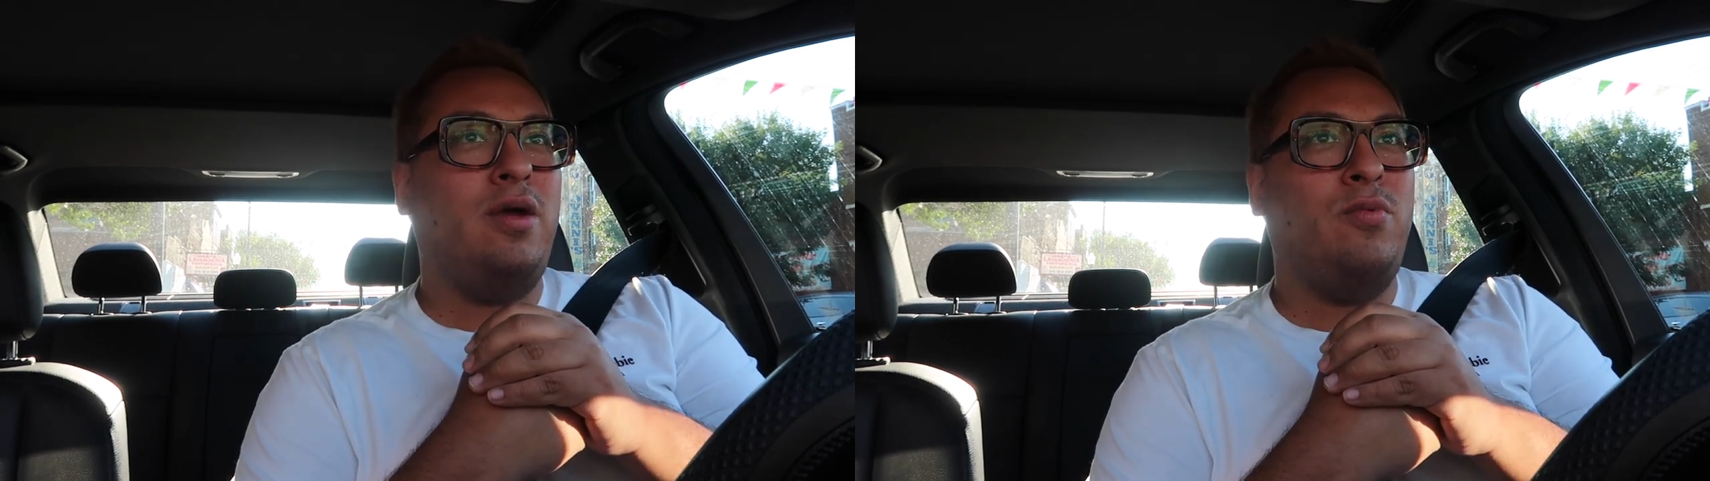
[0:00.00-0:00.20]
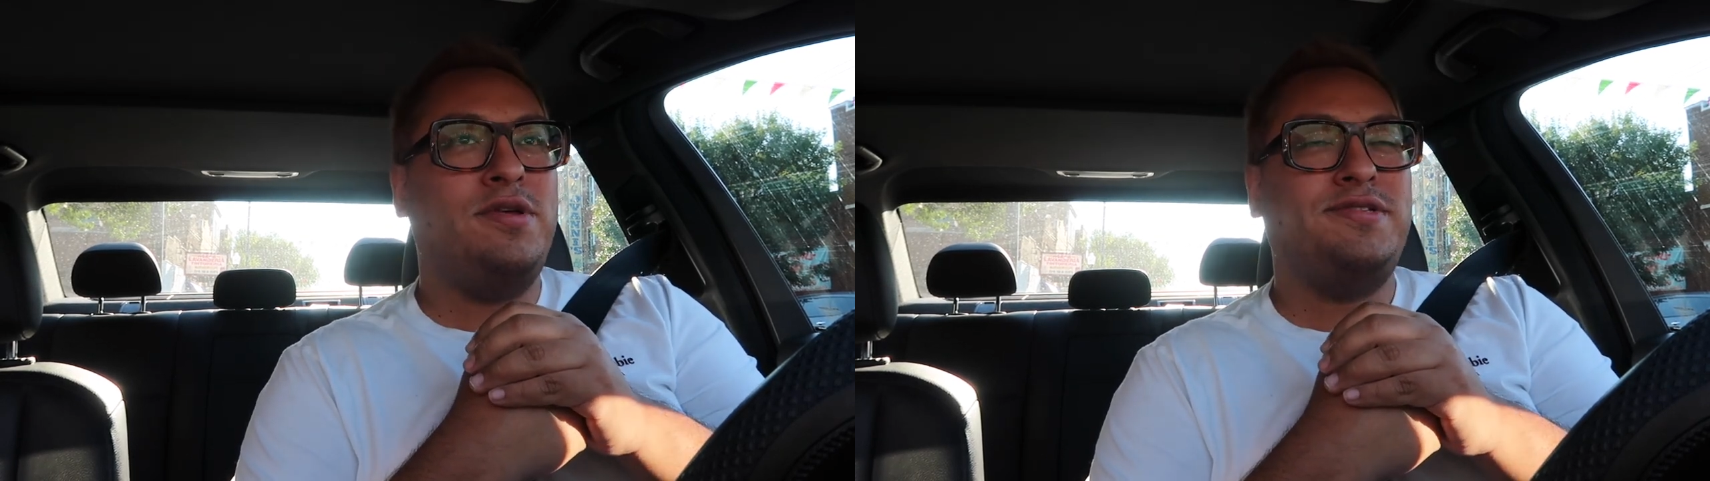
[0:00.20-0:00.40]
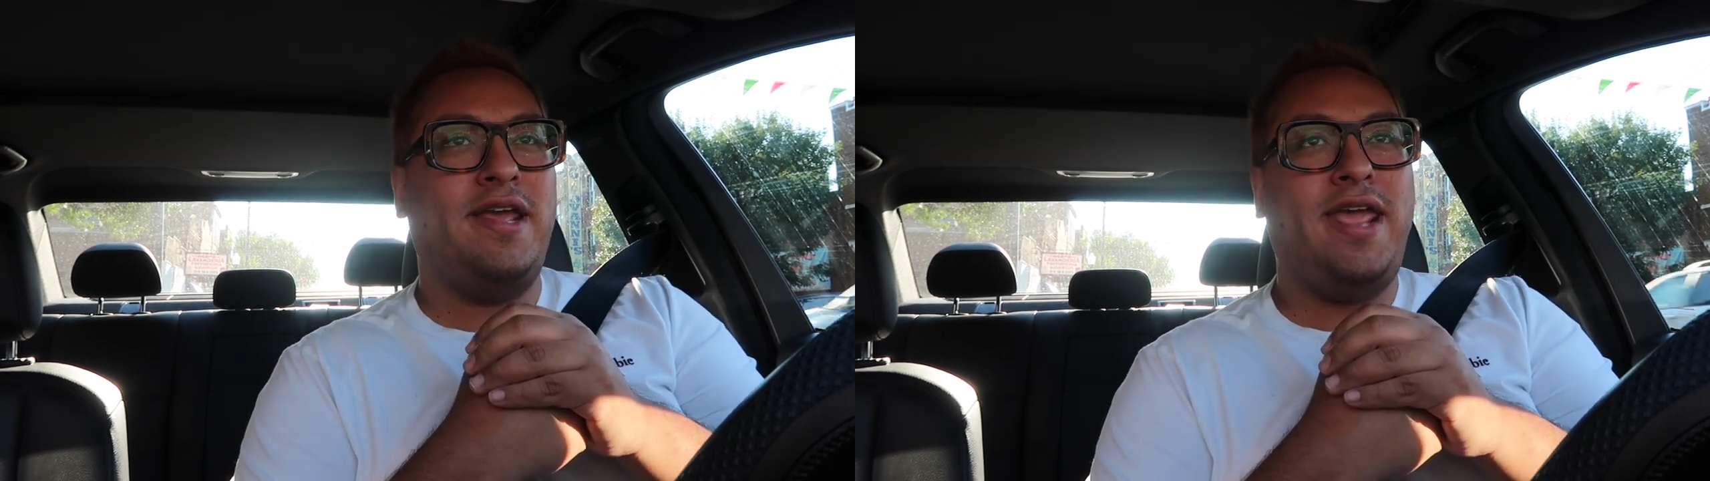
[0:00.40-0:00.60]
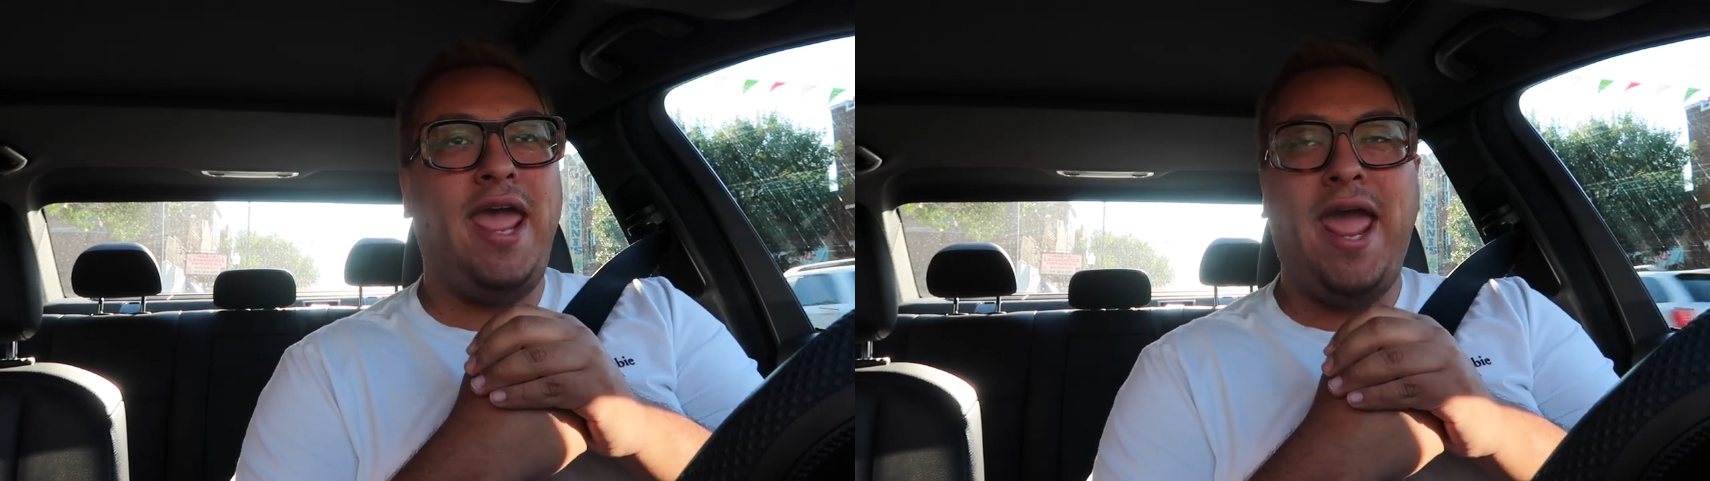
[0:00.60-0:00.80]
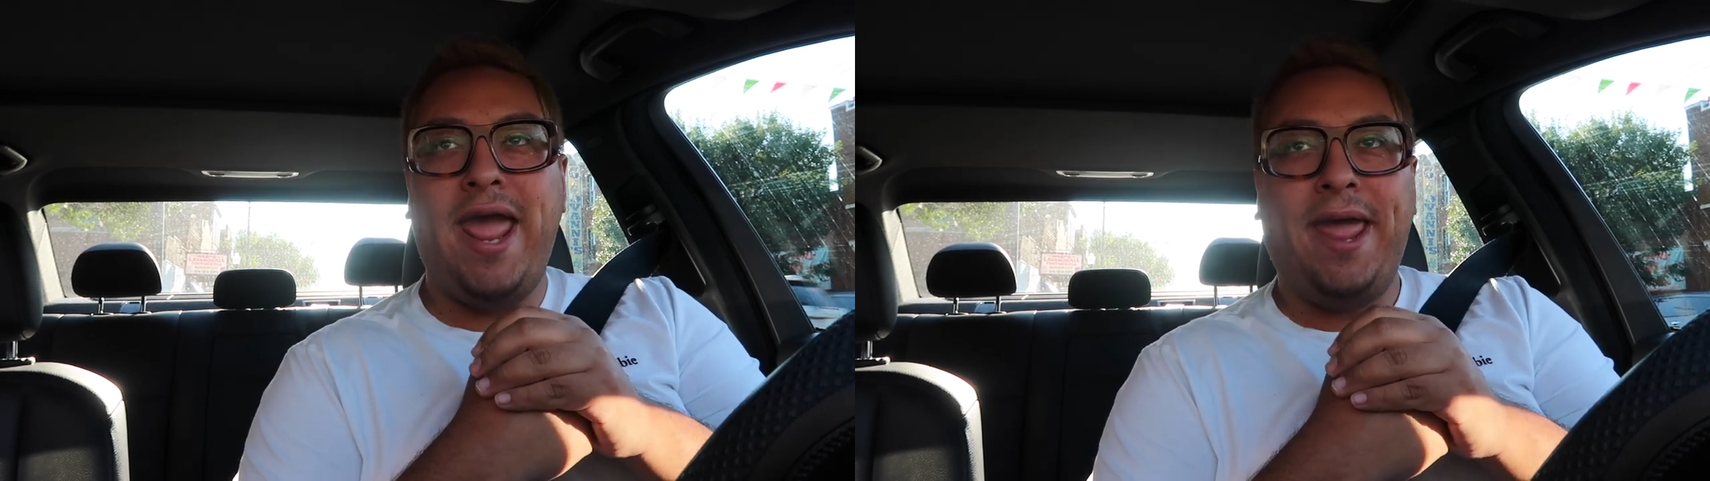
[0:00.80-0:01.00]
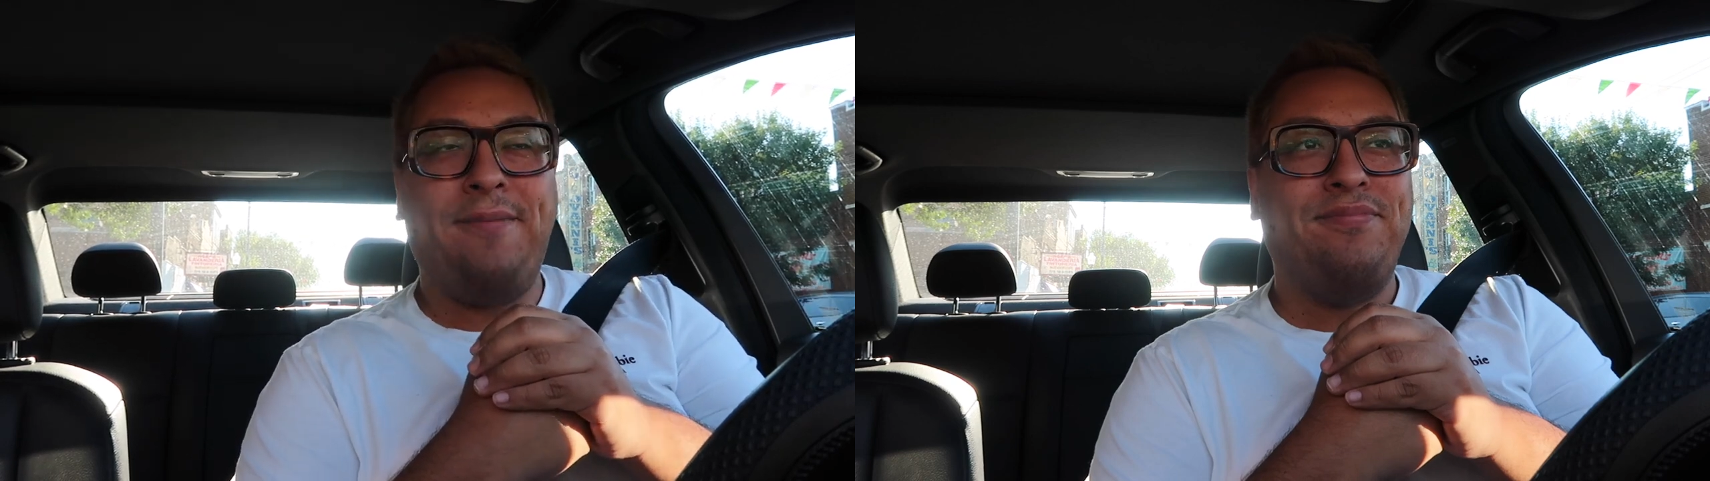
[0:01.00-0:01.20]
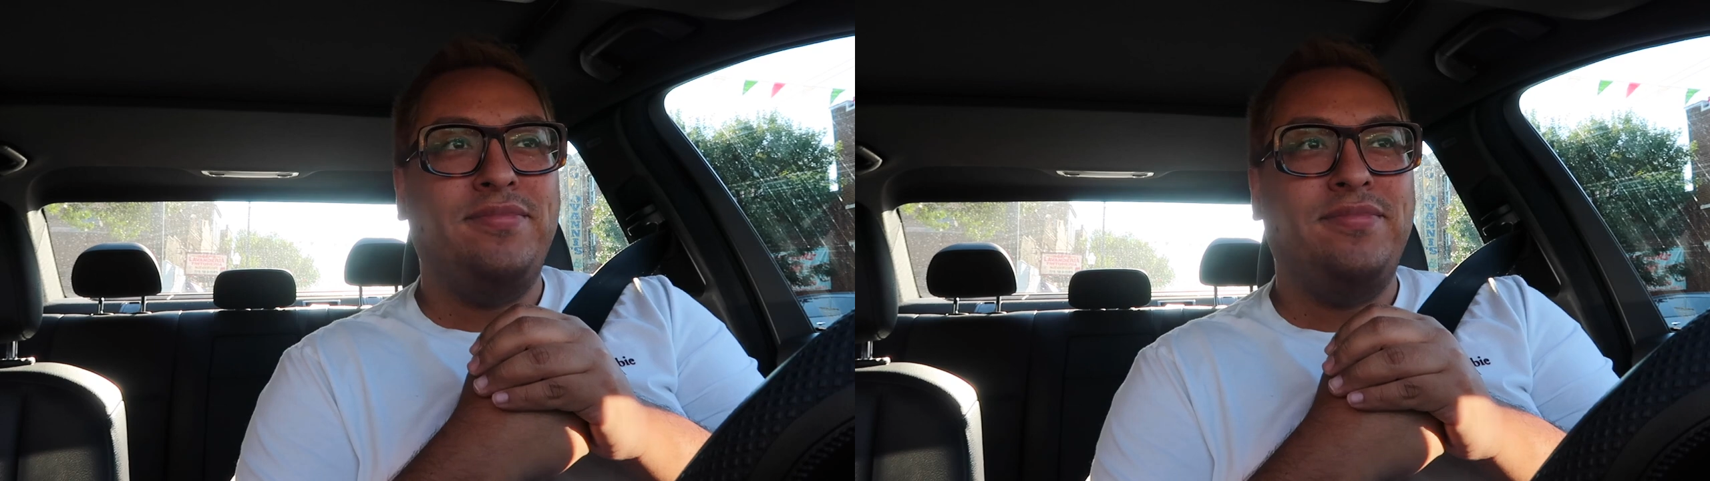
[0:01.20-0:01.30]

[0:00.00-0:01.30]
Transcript: and was like, hey,